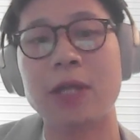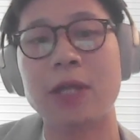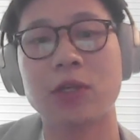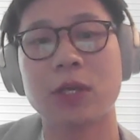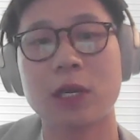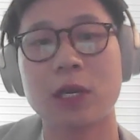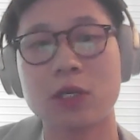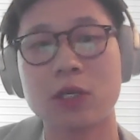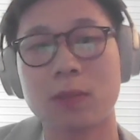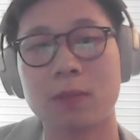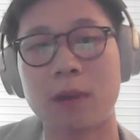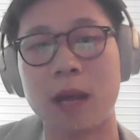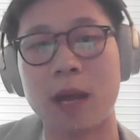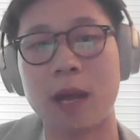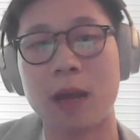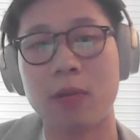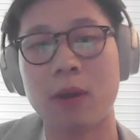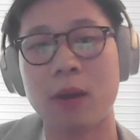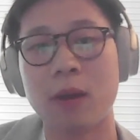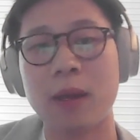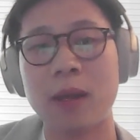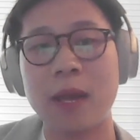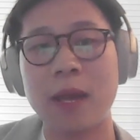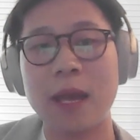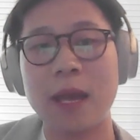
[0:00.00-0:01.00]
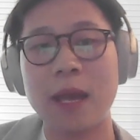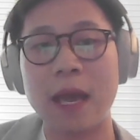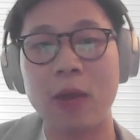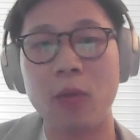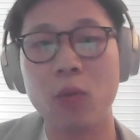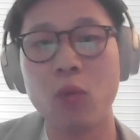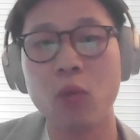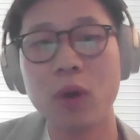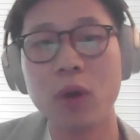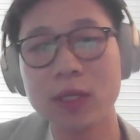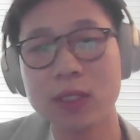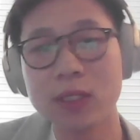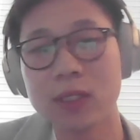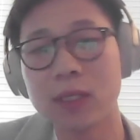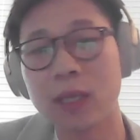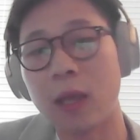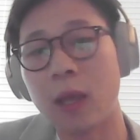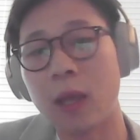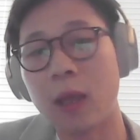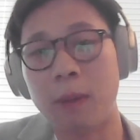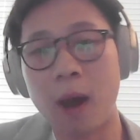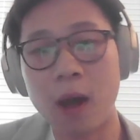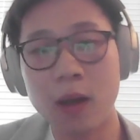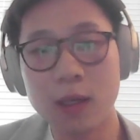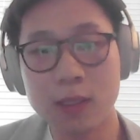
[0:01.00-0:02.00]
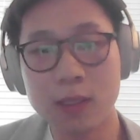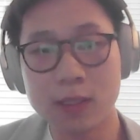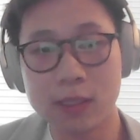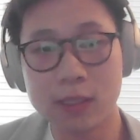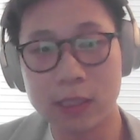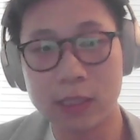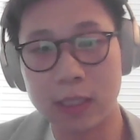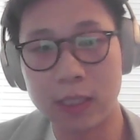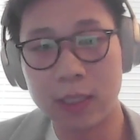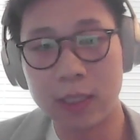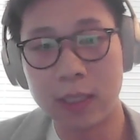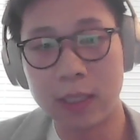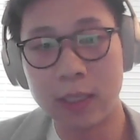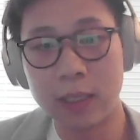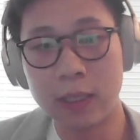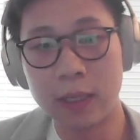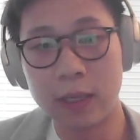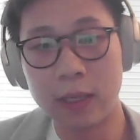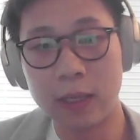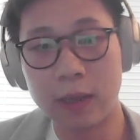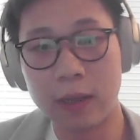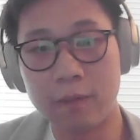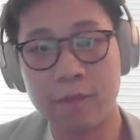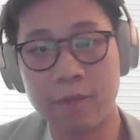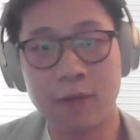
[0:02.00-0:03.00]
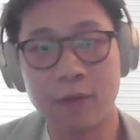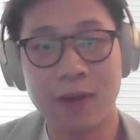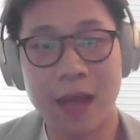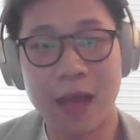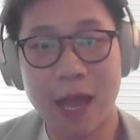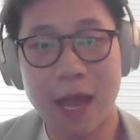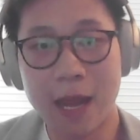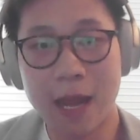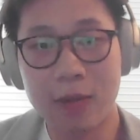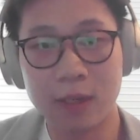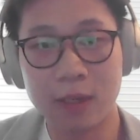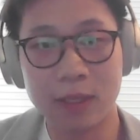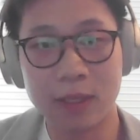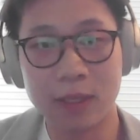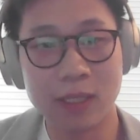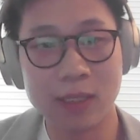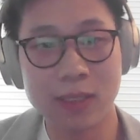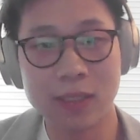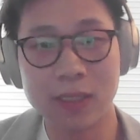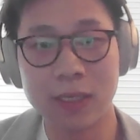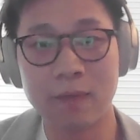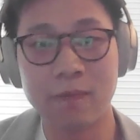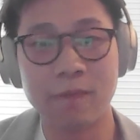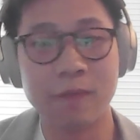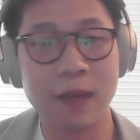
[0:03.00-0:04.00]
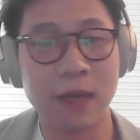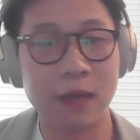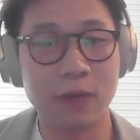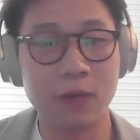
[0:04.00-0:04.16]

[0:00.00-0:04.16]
education background, and what is the policy of your area, let's say